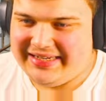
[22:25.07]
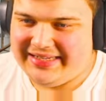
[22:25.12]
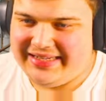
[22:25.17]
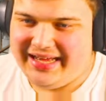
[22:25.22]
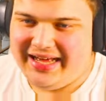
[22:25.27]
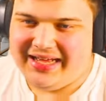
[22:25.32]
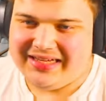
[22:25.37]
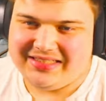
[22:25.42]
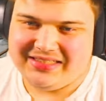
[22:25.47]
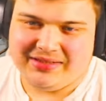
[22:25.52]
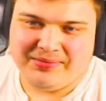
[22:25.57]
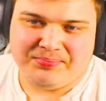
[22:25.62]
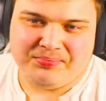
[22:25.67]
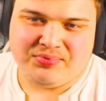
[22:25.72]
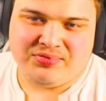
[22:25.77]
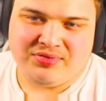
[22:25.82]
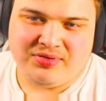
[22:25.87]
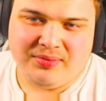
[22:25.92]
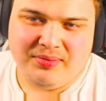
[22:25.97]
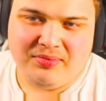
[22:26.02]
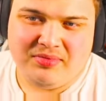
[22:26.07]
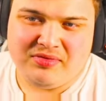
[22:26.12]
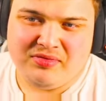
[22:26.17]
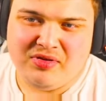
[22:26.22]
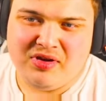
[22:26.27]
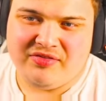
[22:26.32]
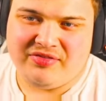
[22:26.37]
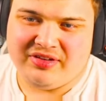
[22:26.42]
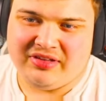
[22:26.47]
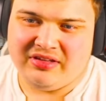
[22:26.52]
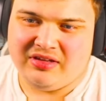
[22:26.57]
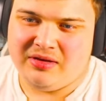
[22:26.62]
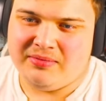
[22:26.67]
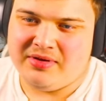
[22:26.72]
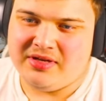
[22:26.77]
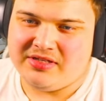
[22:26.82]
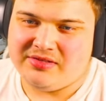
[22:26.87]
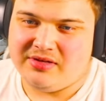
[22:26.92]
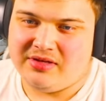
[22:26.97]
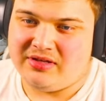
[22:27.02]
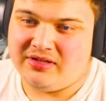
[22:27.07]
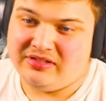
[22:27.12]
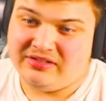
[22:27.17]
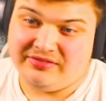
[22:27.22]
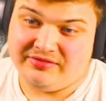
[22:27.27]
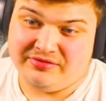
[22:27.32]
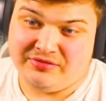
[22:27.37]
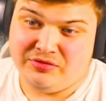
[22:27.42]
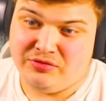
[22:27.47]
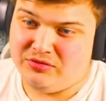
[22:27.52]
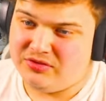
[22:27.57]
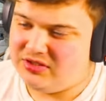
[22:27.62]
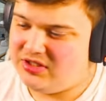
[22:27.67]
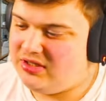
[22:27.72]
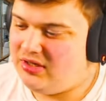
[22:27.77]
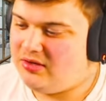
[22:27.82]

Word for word: Actually, probably worth a little bit as well. It's a cool skin.